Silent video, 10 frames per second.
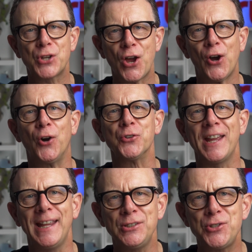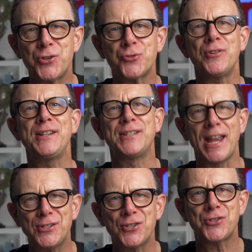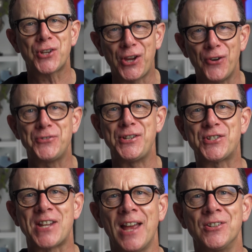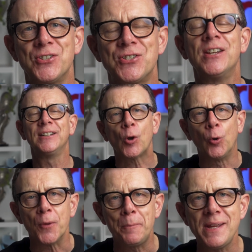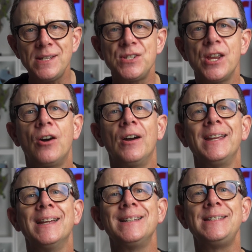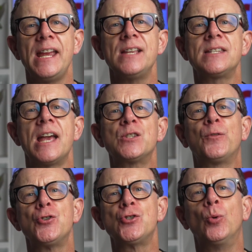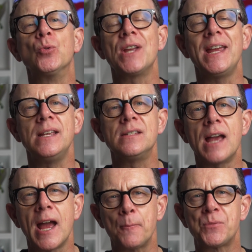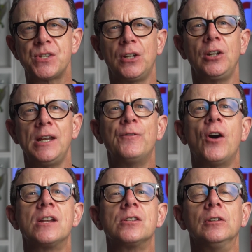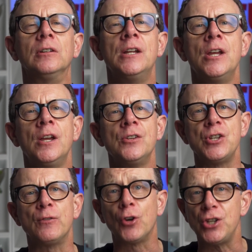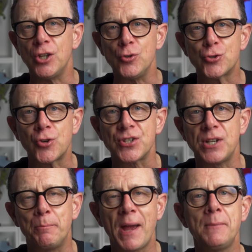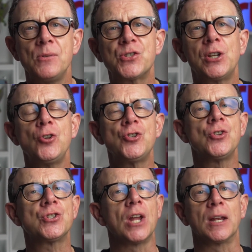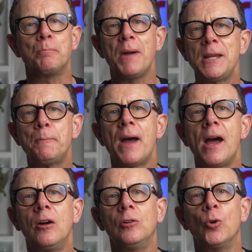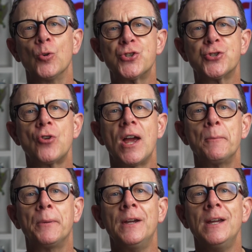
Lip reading: Card Industry Data Security Standard, or the PCI DSS for short, is absolutely vital. So you've got to use trusted payment solutions like PayPal or Stripe,